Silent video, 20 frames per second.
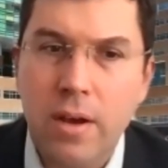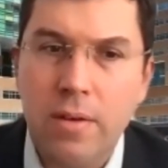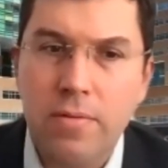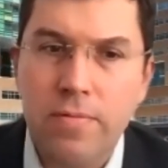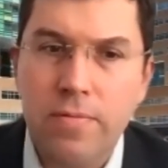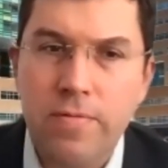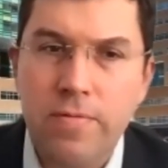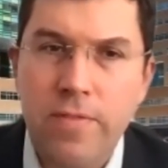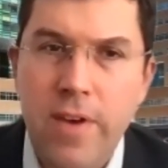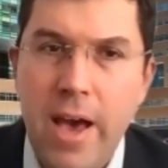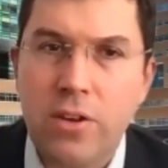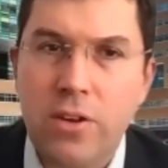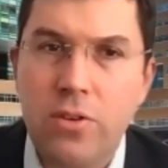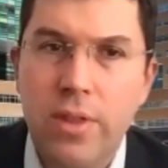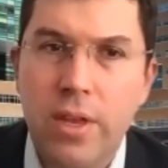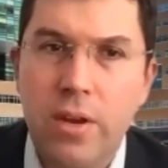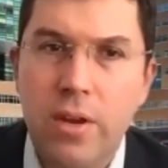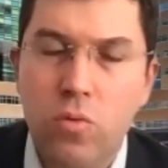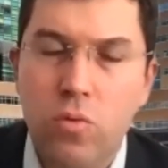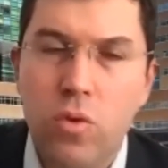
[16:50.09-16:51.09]
a
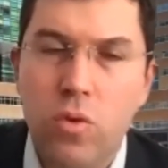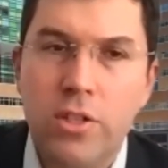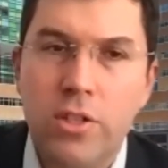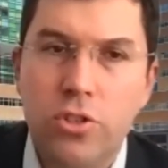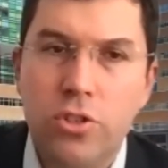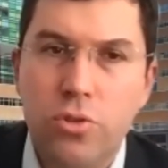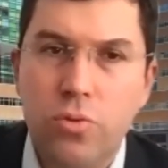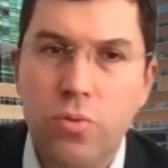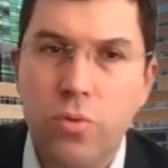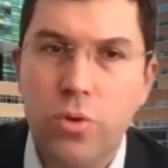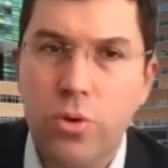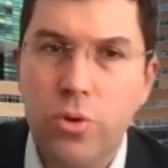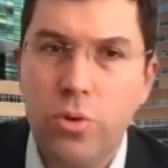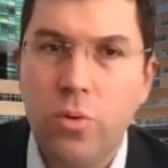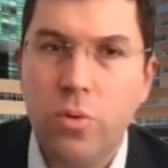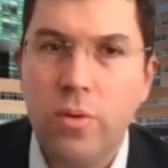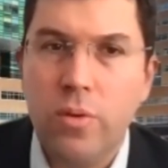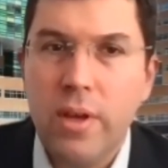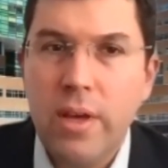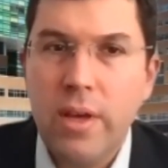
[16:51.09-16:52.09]
factor that runs
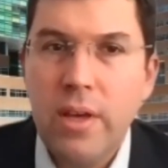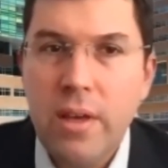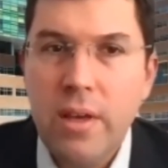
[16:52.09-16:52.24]
through